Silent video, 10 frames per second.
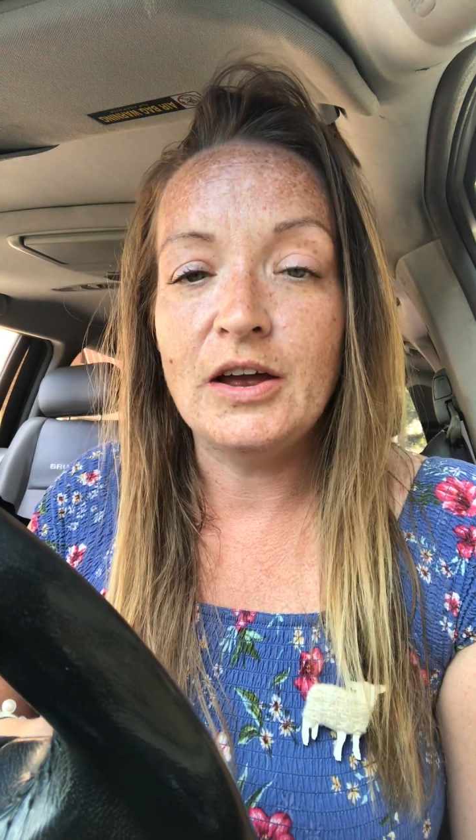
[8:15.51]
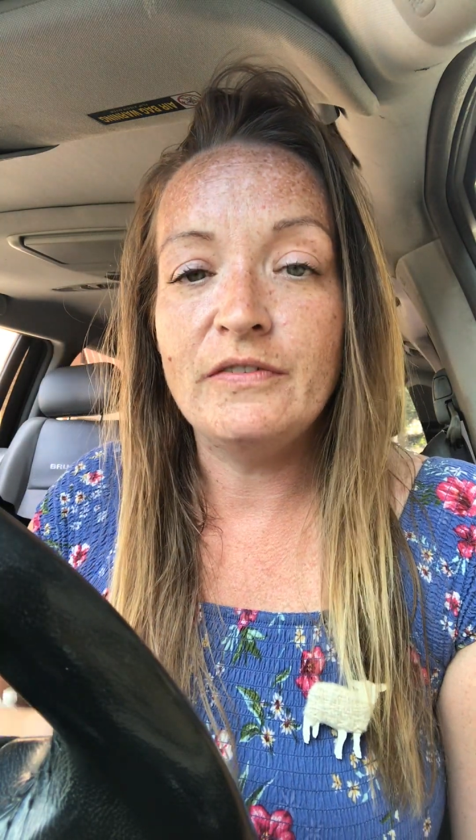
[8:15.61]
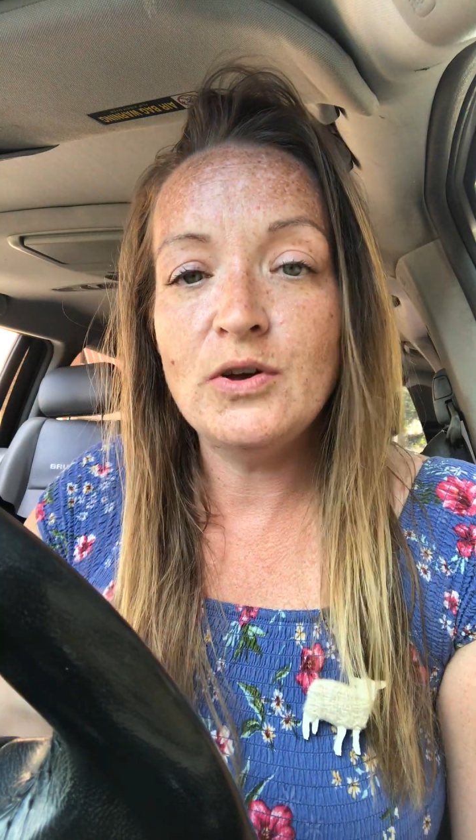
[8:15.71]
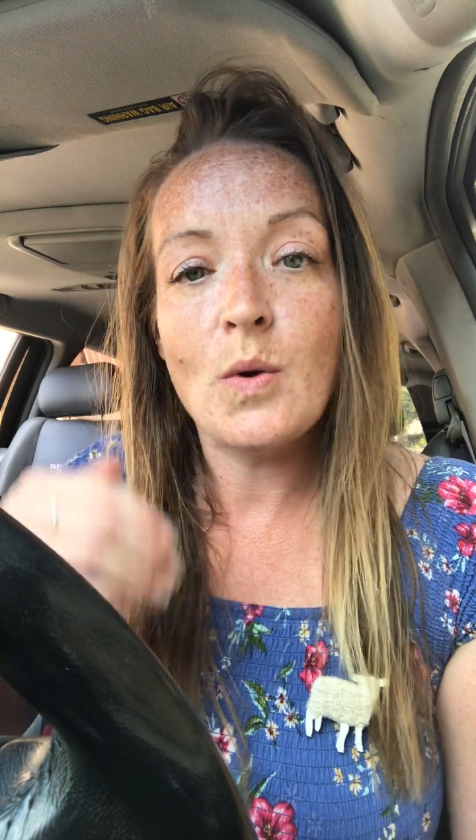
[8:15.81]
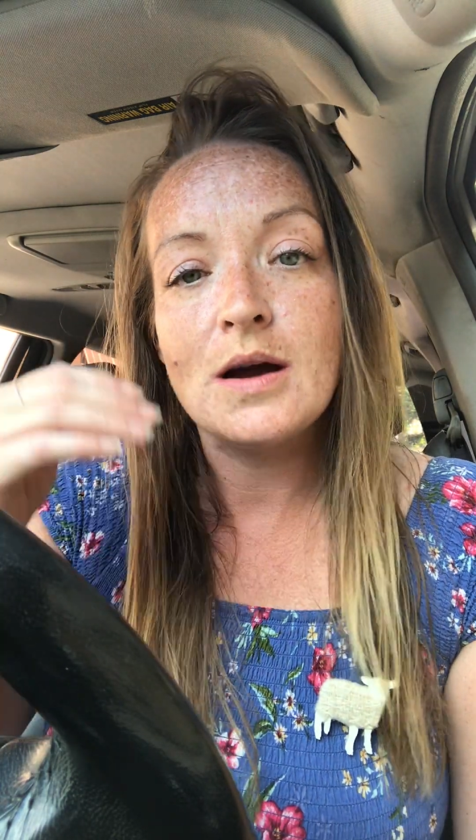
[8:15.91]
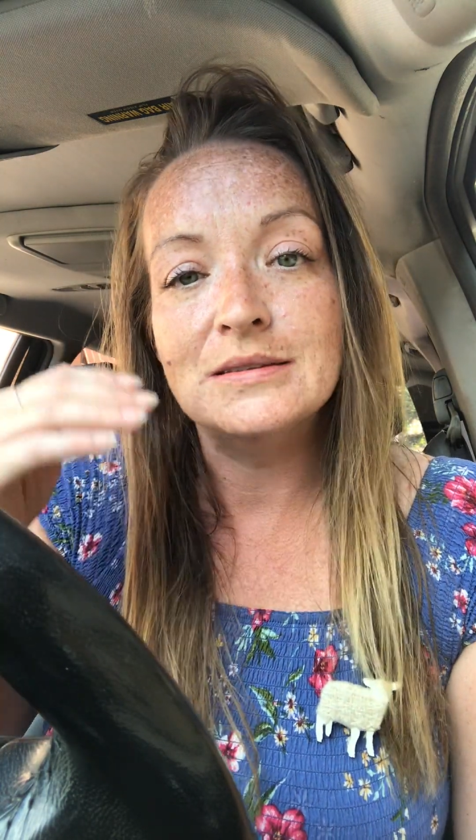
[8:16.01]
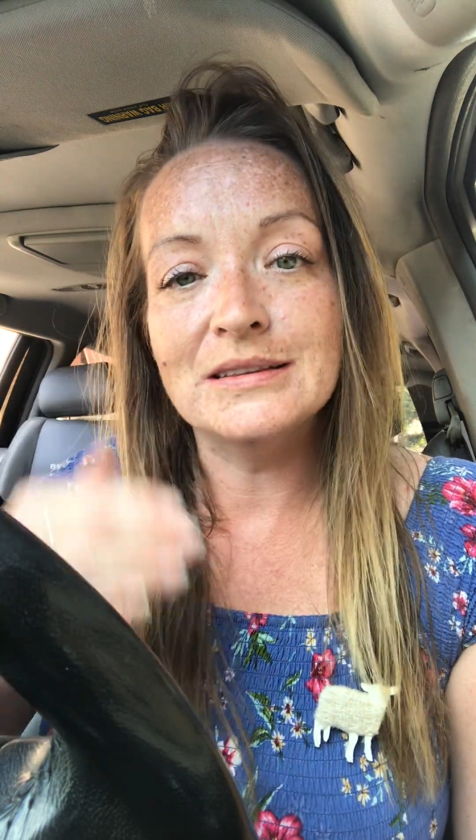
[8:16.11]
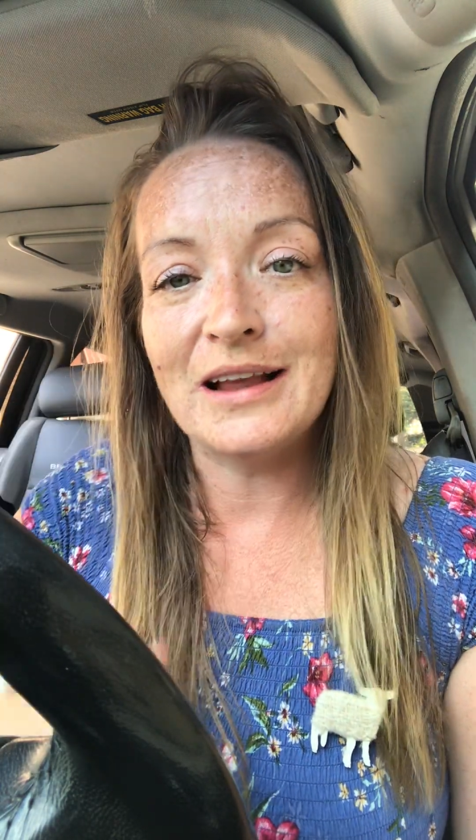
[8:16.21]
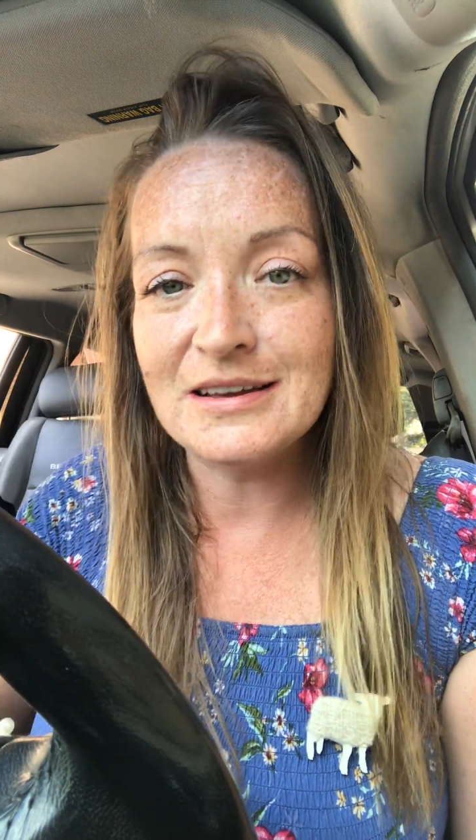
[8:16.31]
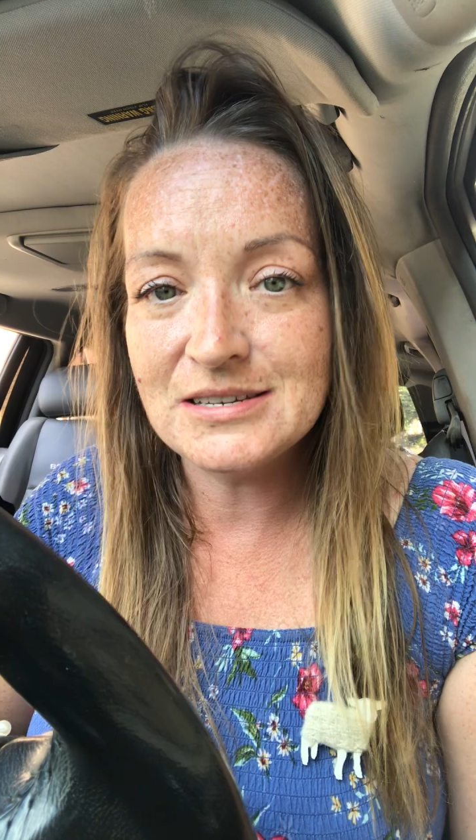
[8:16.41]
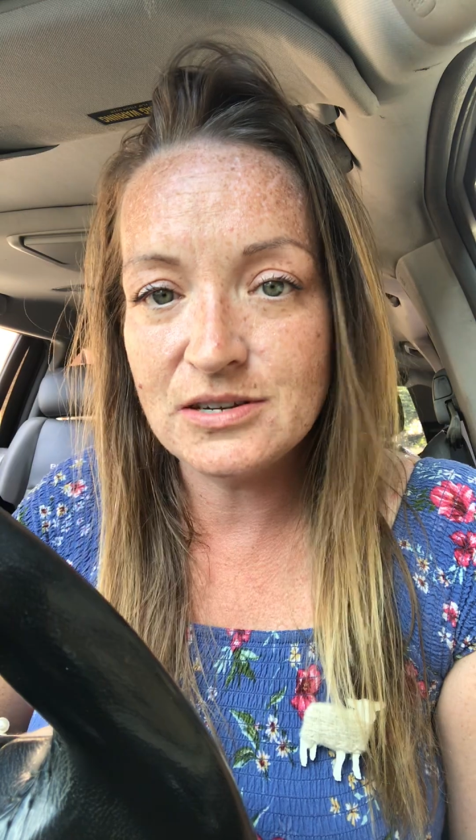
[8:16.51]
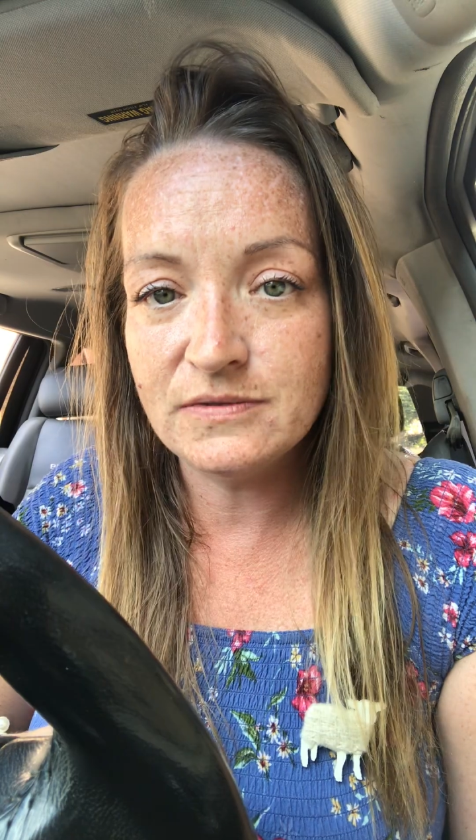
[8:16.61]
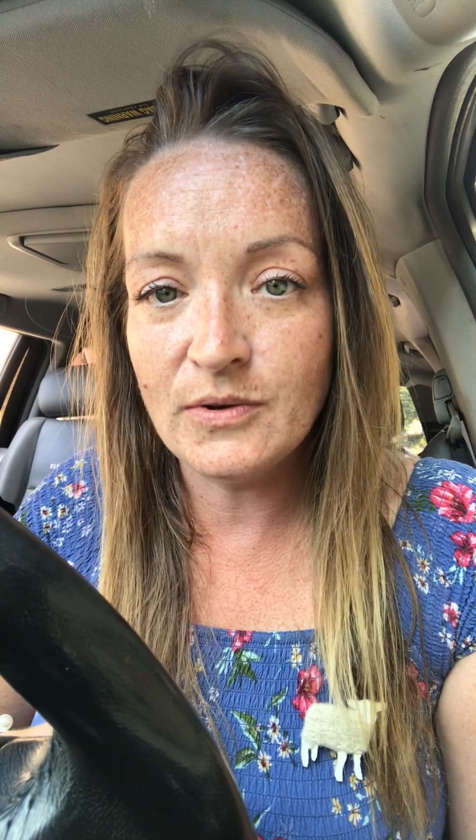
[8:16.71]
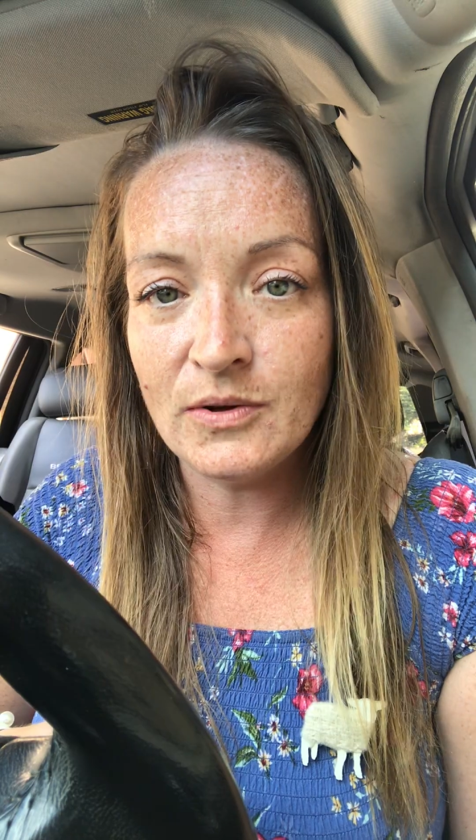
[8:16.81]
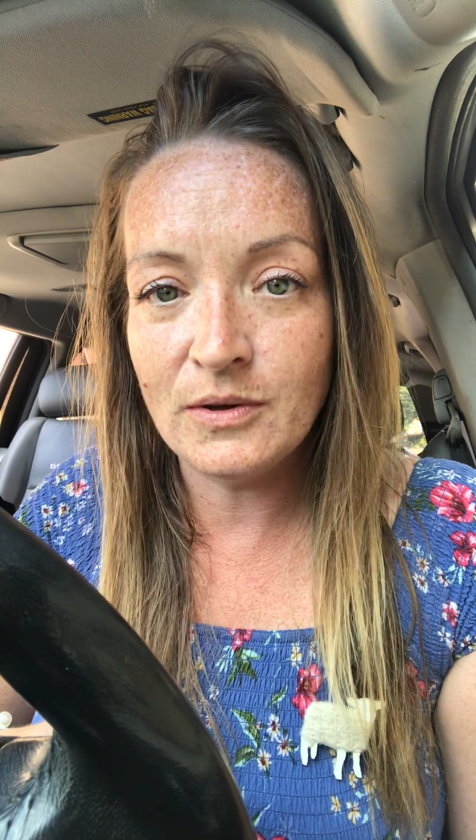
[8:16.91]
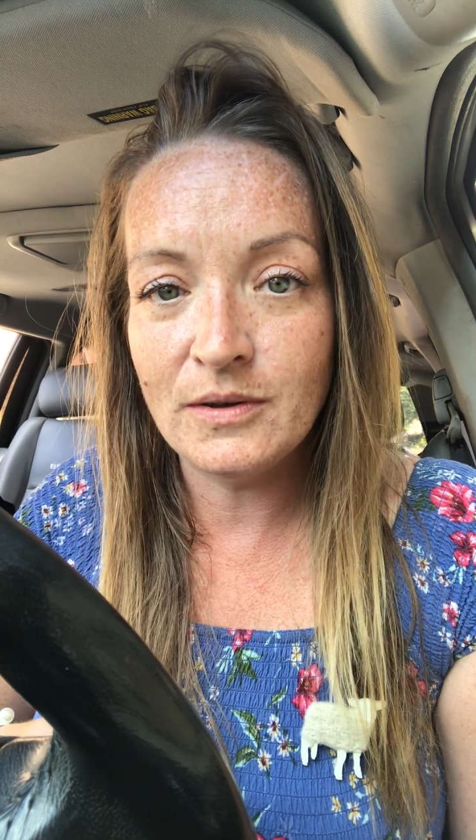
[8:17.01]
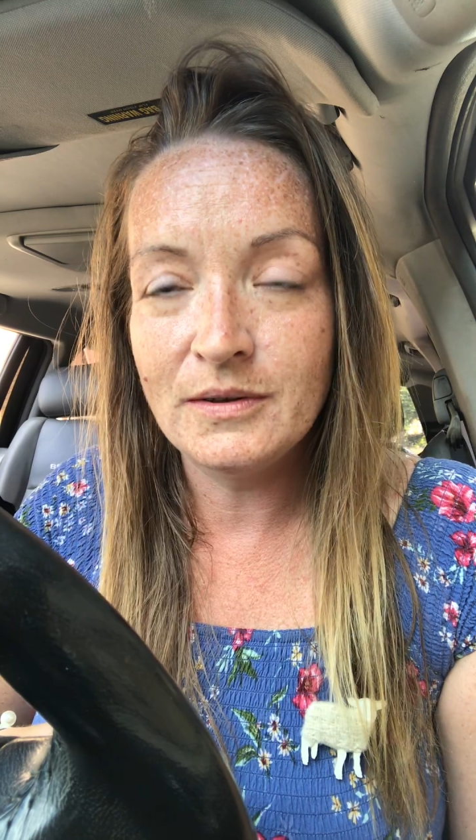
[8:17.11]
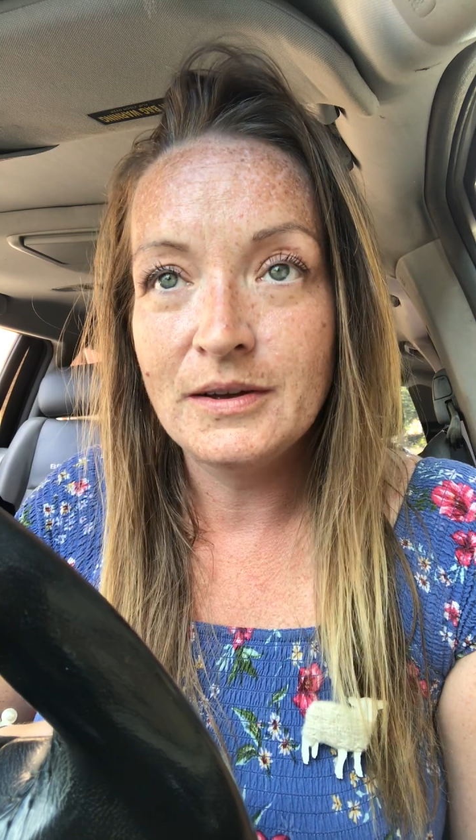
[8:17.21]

If you are lustful,